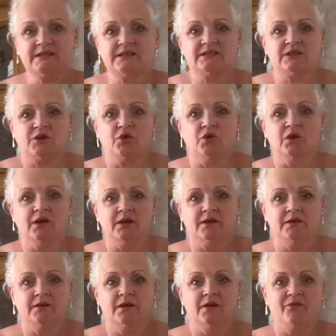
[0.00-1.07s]
is the colour
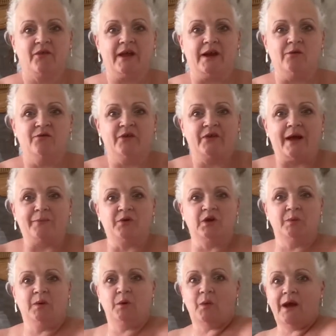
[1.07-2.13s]
of the outfit that I'm going
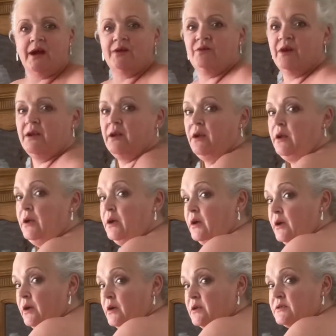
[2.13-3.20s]
to be wearing
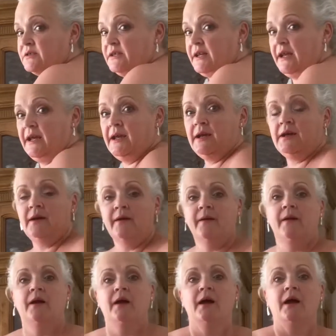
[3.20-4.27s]
today.
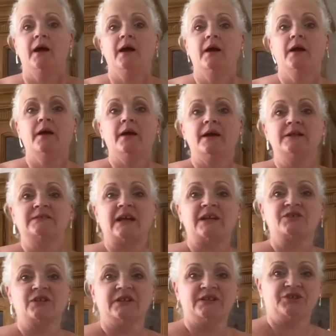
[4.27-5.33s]
It's
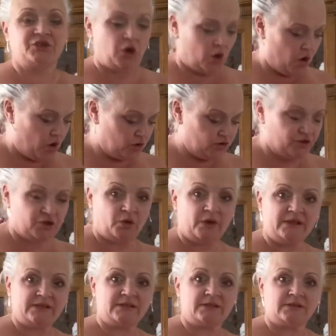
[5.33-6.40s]
actually short, so
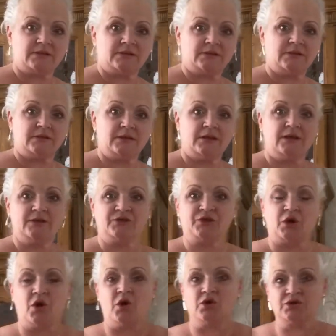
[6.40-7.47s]
it's a
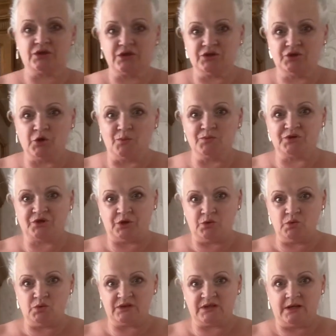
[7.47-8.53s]
short
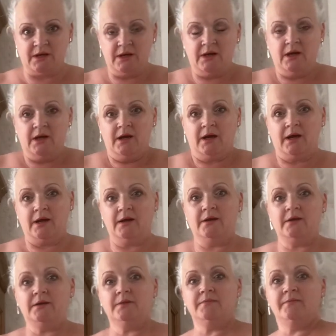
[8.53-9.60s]
jumpsuit,
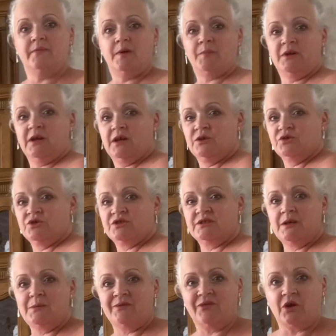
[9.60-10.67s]
but you can just
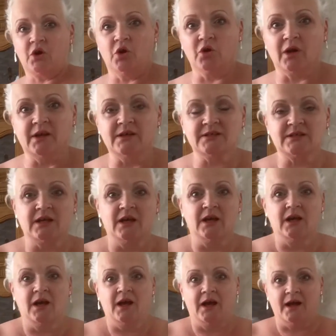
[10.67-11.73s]
see with the colours
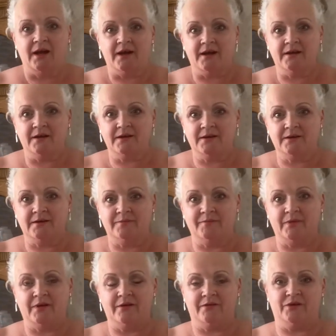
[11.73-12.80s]
the
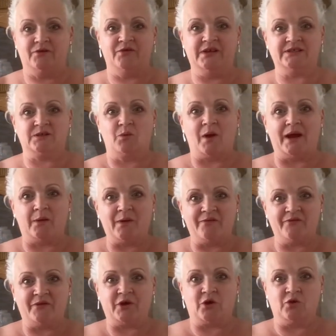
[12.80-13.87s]
reason why I went
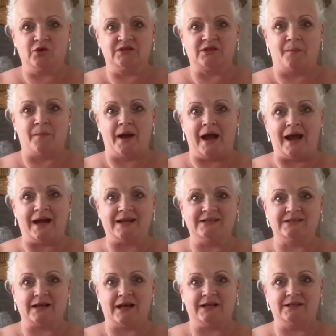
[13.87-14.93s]
for the colours on my
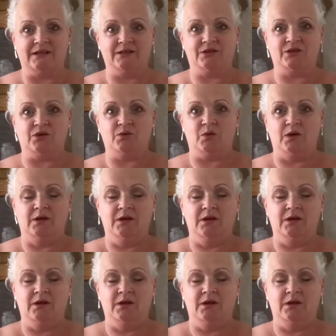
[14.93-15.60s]
eyes that I did do.